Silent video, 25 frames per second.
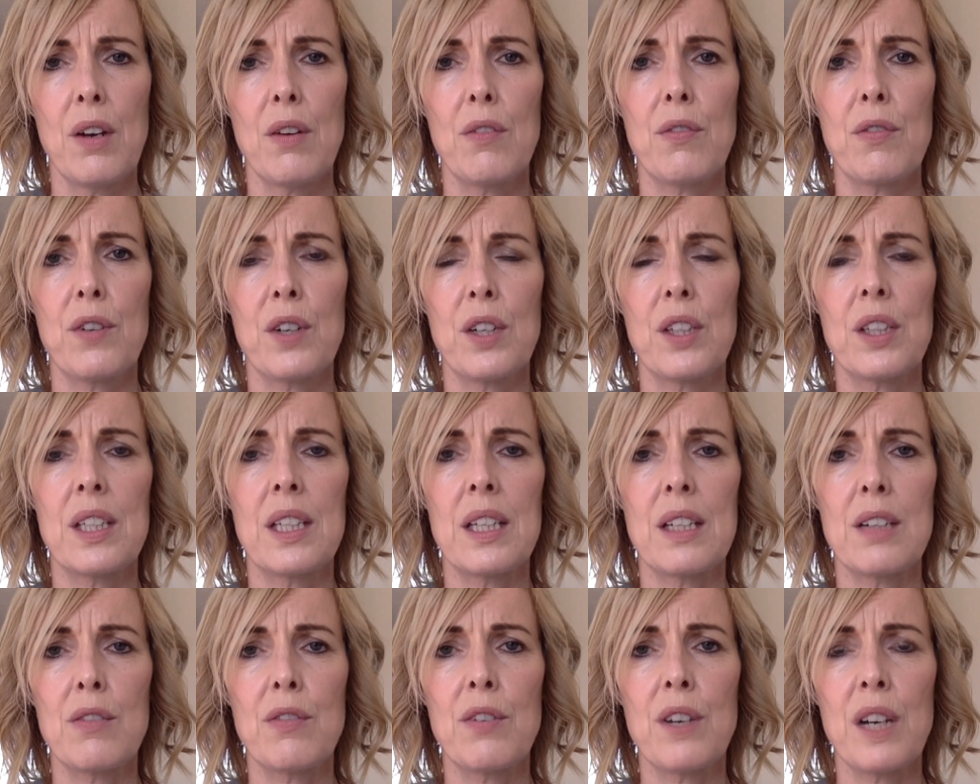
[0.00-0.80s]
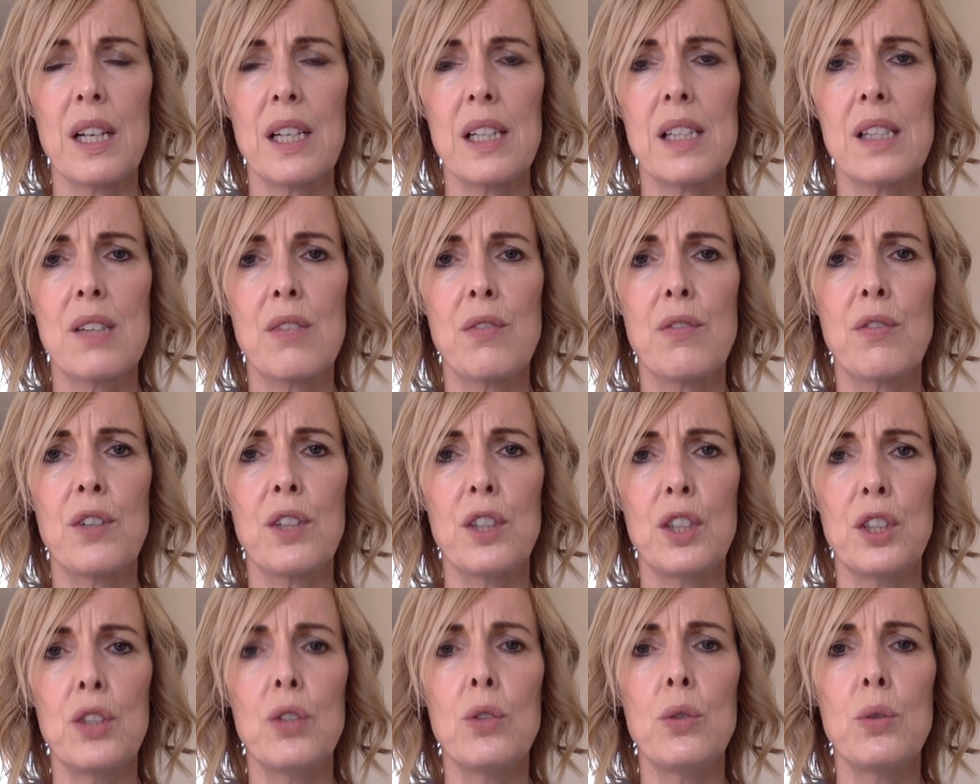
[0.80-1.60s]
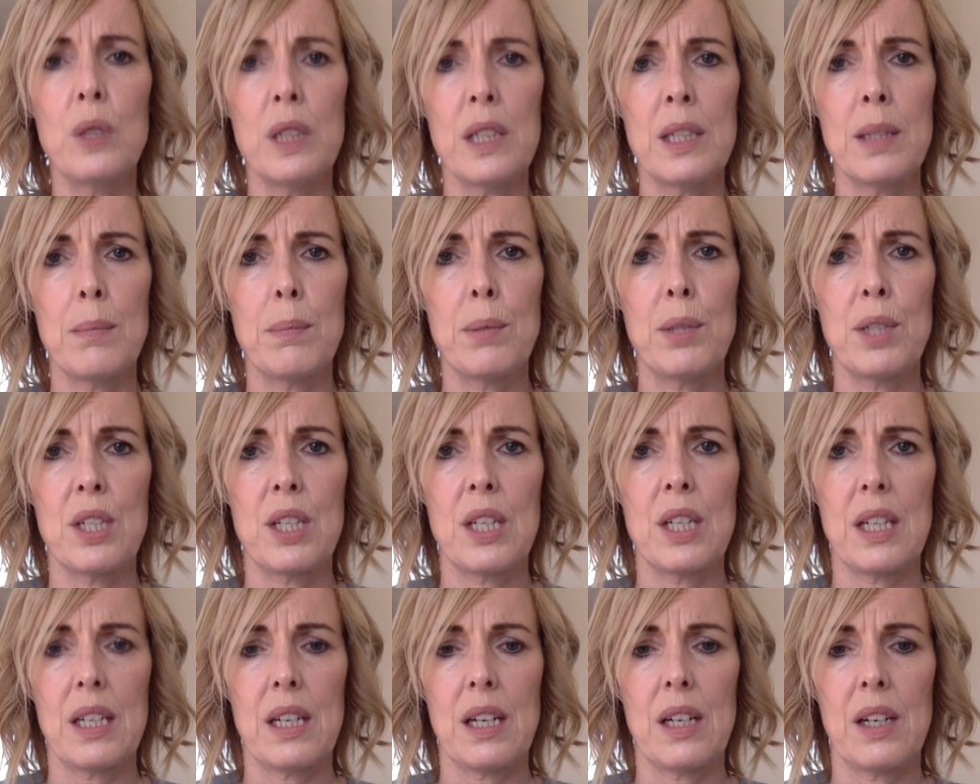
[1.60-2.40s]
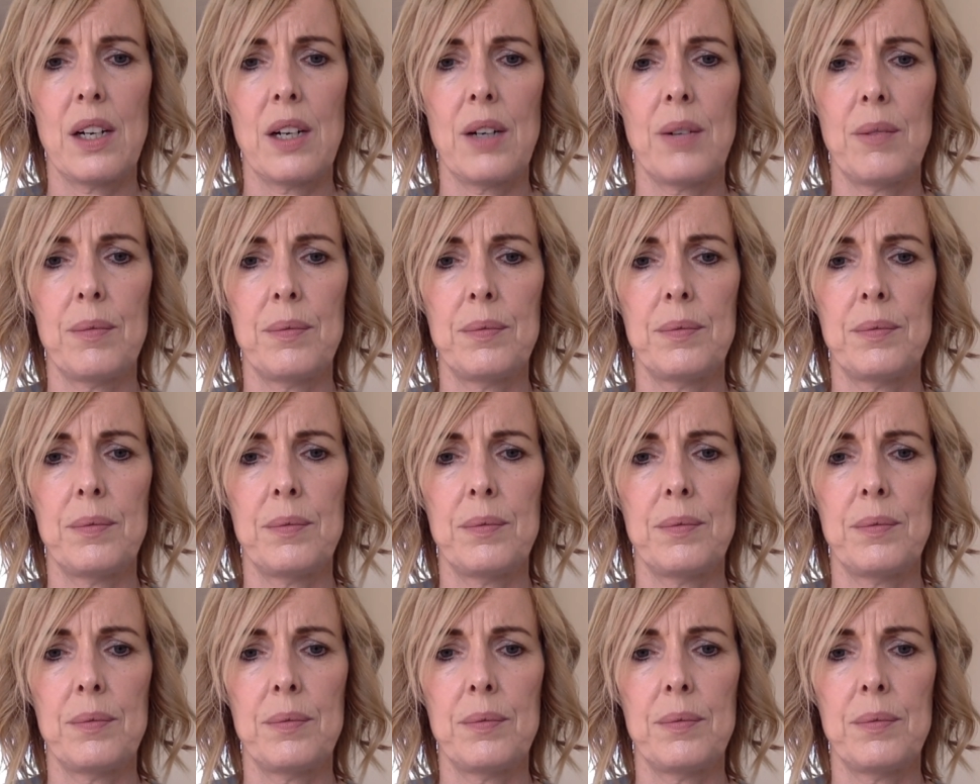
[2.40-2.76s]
for the advice for you in particular.